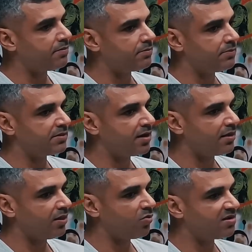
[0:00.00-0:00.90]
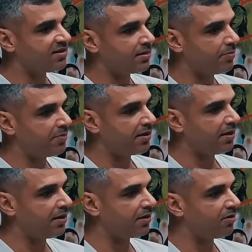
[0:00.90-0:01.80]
mentality was at the beginning